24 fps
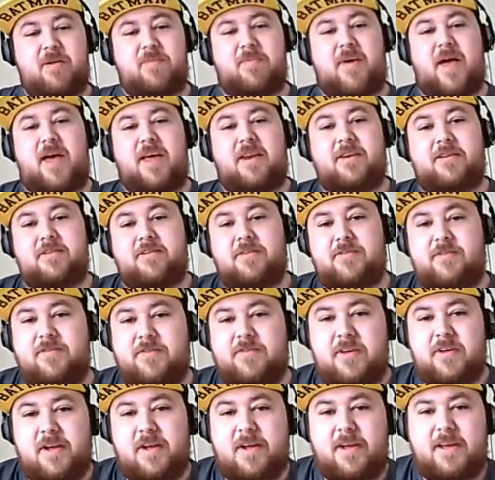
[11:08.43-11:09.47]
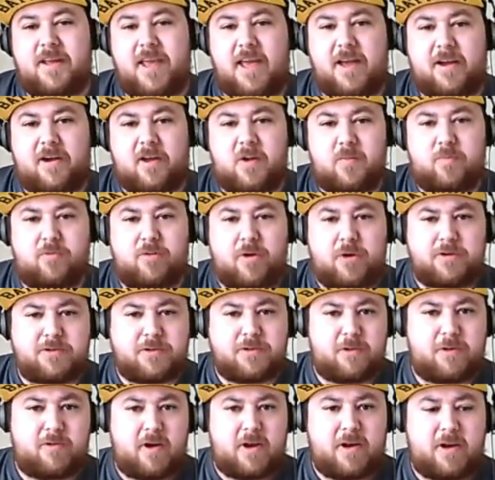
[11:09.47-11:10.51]
band of kind of proto
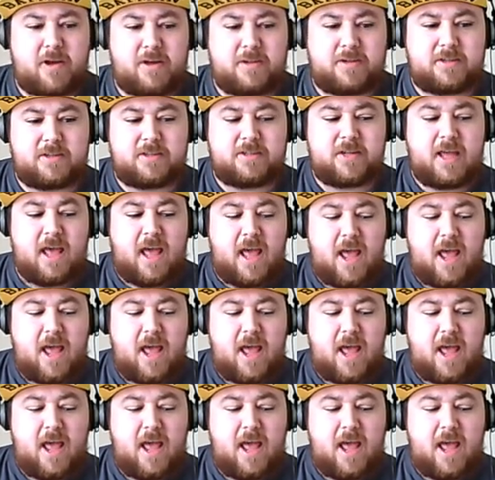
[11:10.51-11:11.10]
Grey Knights,